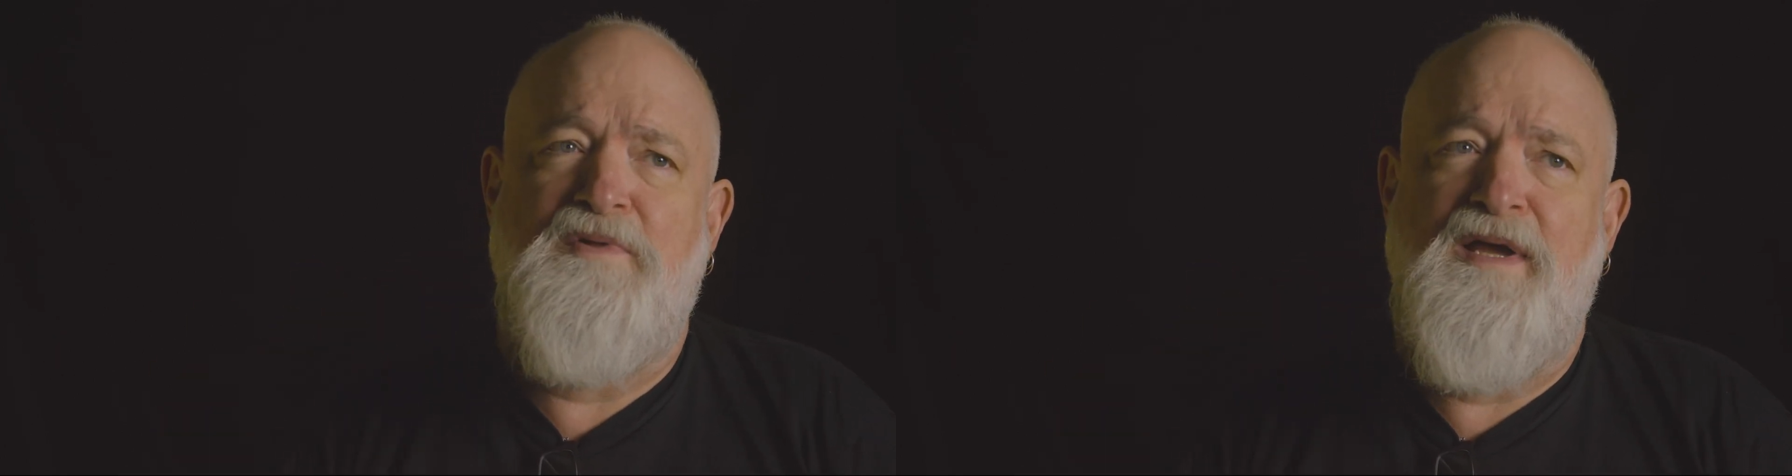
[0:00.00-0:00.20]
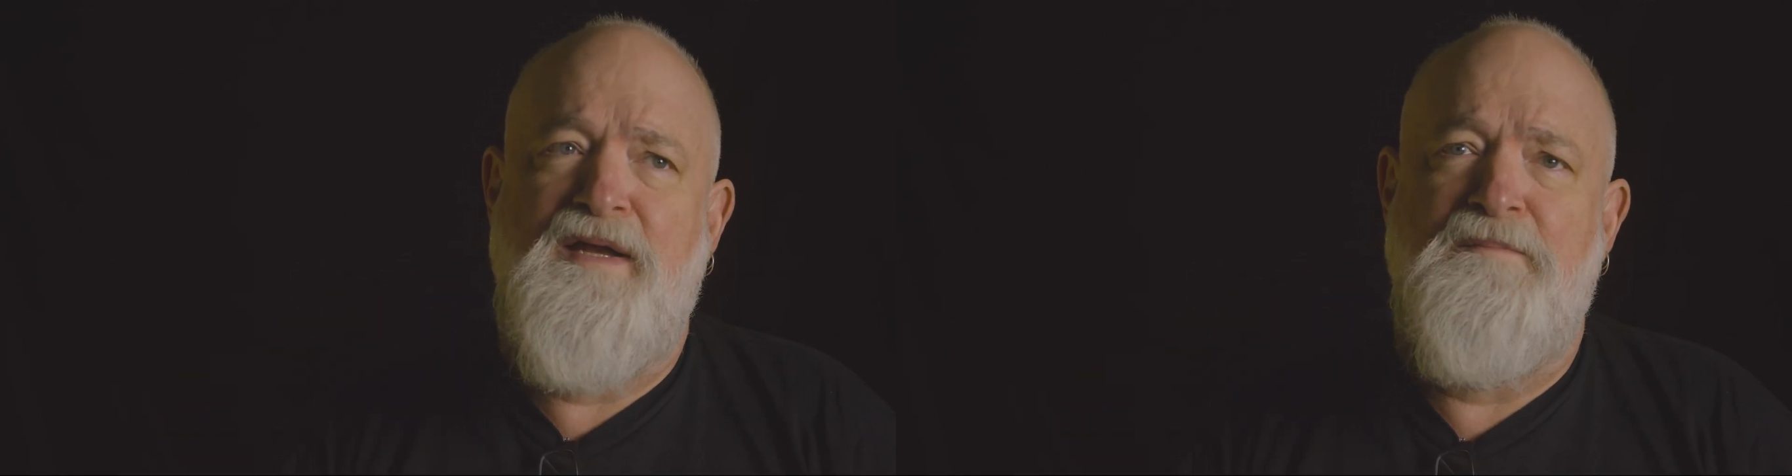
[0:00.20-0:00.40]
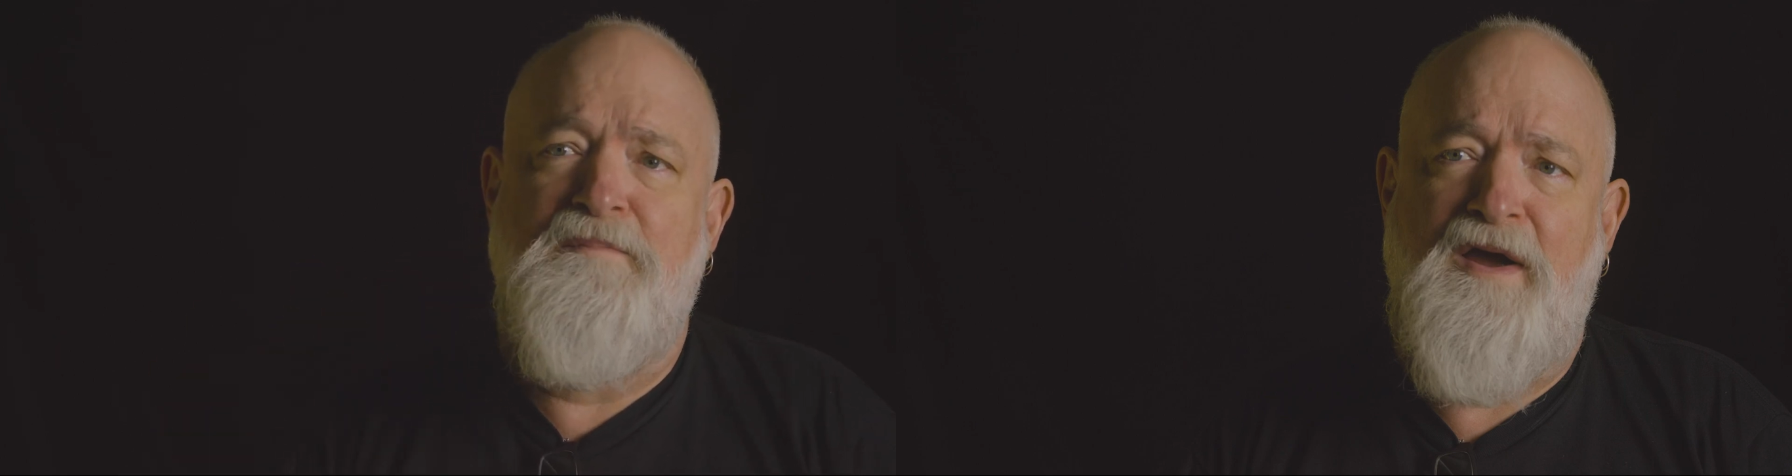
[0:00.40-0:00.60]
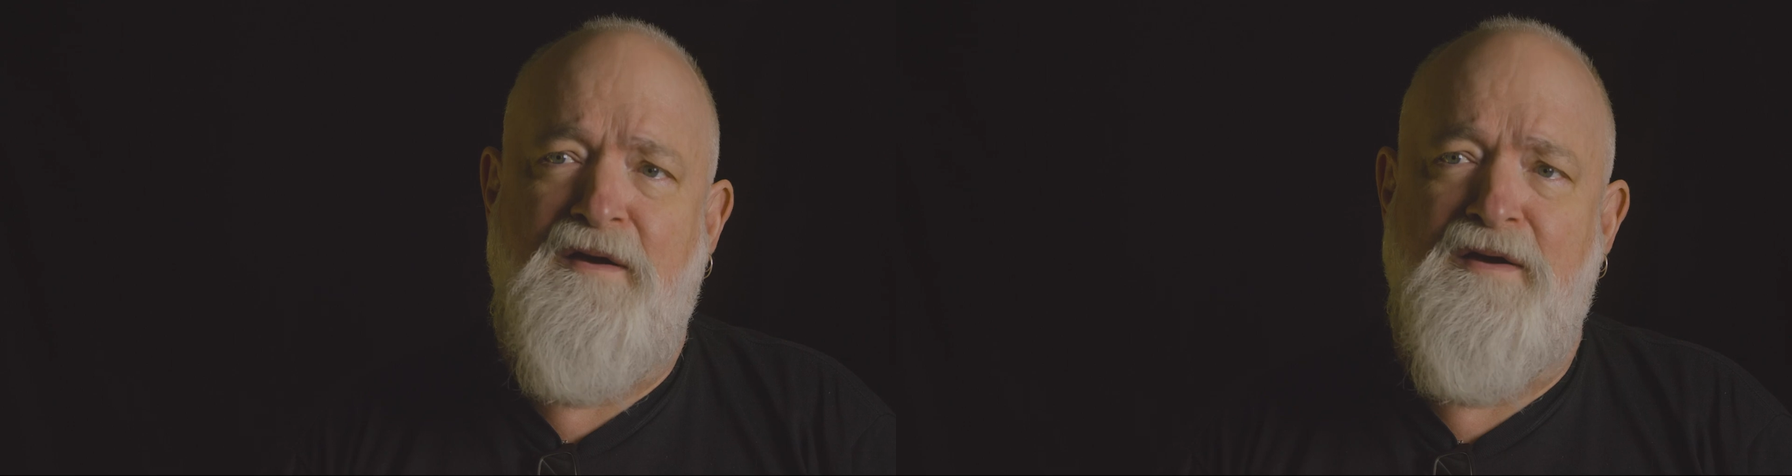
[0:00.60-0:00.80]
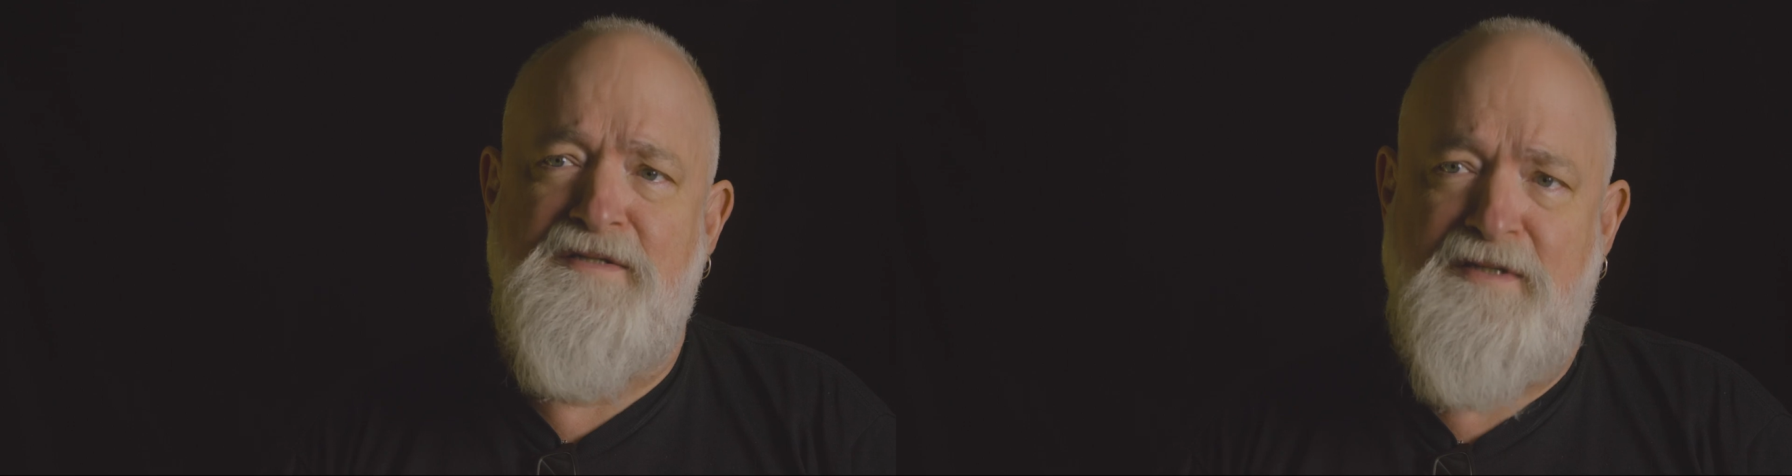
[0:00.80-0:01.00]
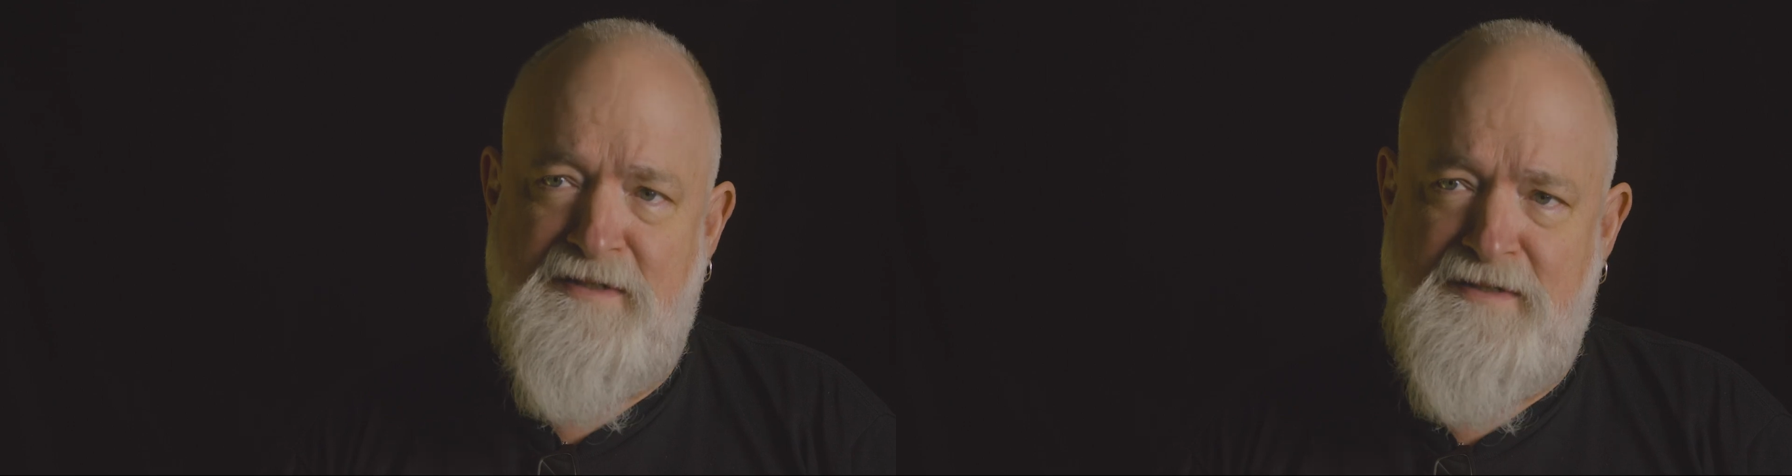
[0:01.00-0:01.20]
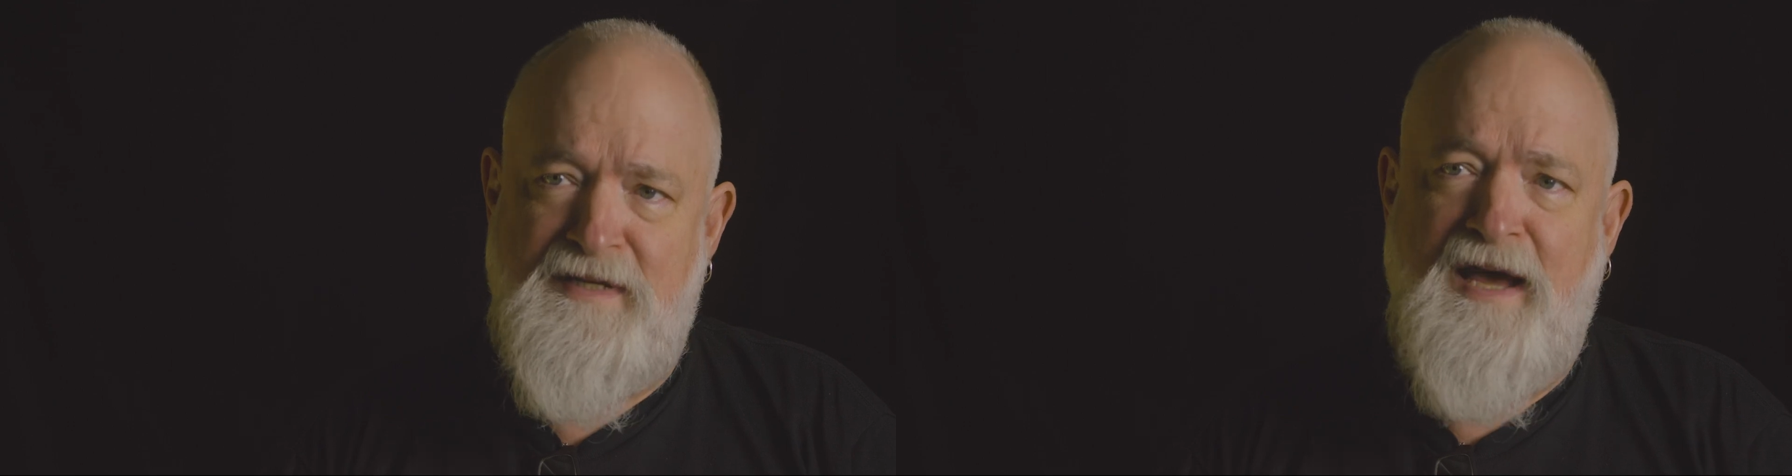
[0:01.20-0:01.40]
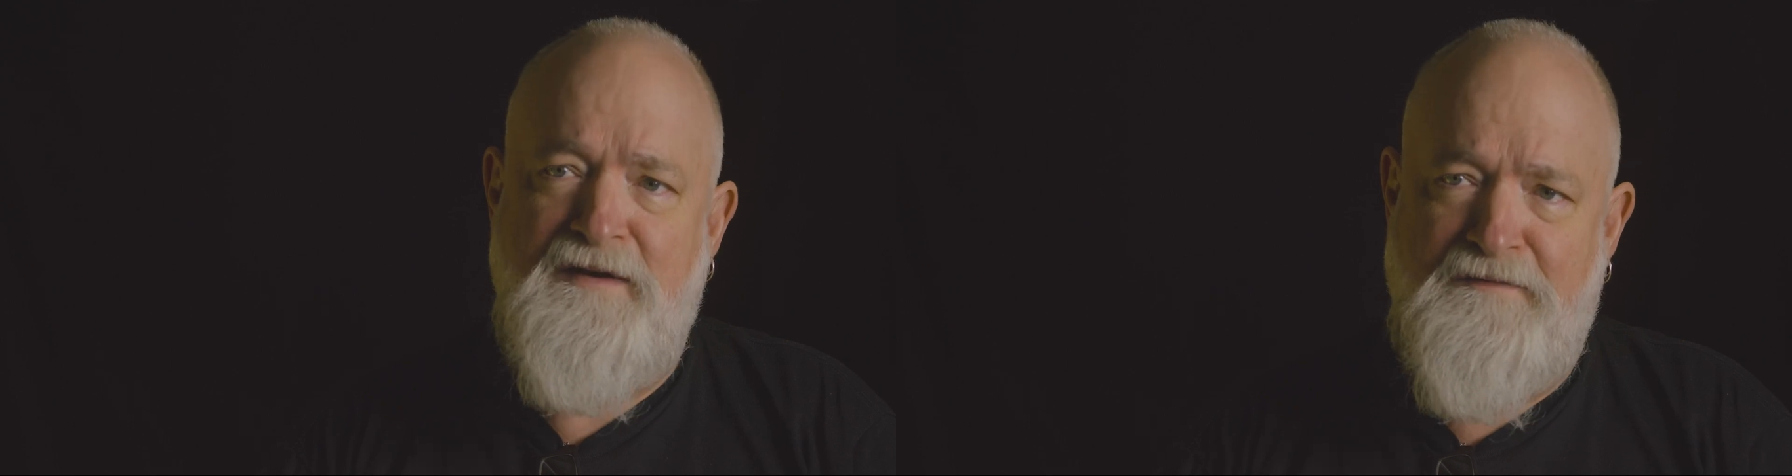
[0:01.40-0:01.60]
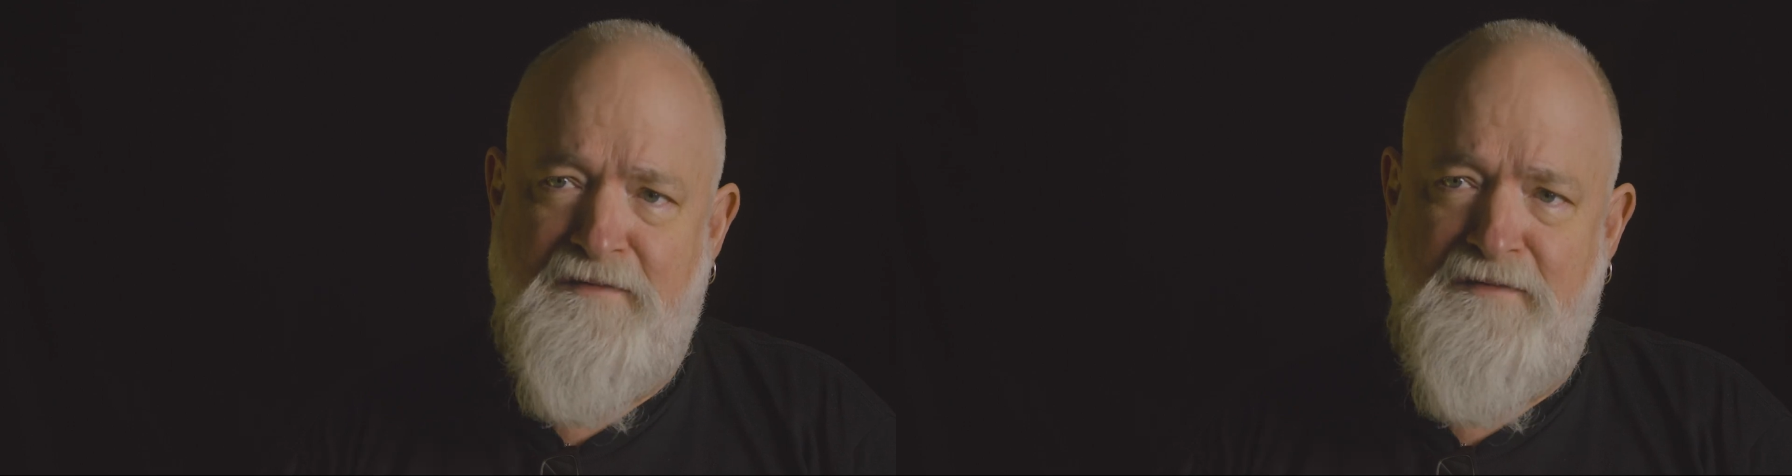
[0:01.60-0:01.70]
played in Paris at the Stade de